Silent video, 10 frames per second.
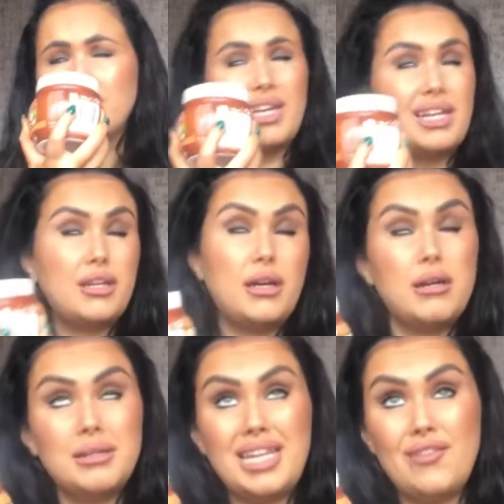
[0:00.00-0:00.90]
and
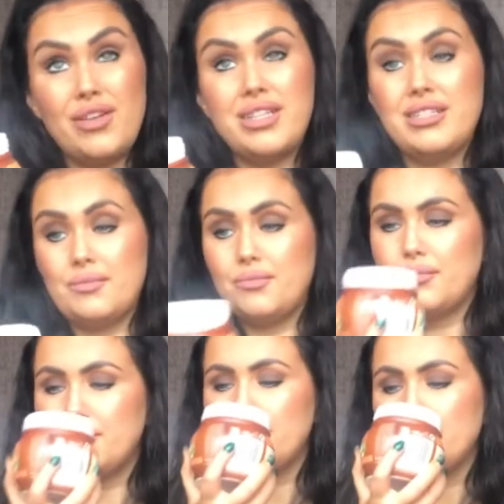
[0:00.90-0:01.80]
the leave-ins.
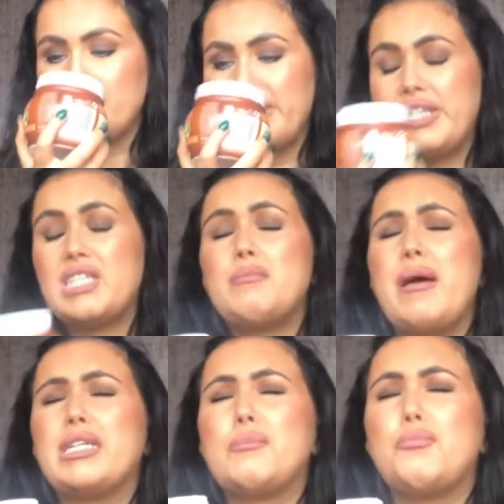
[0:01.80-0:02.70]
This
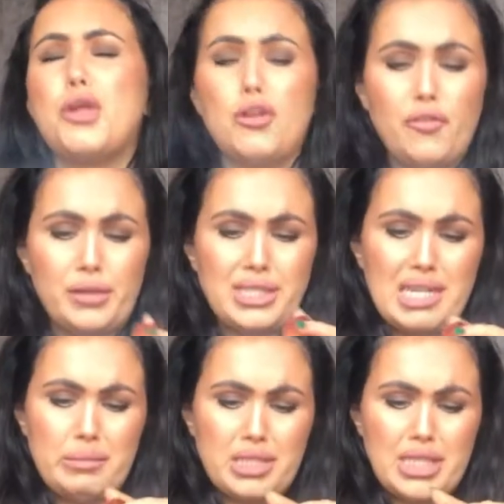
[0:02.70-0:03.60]
smells beautiful,
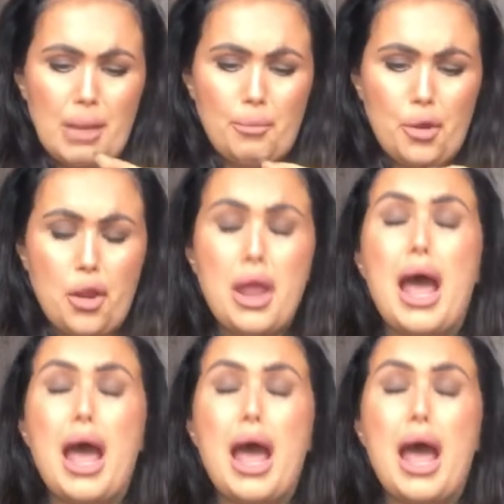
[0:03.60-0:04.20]
same as the shampoo.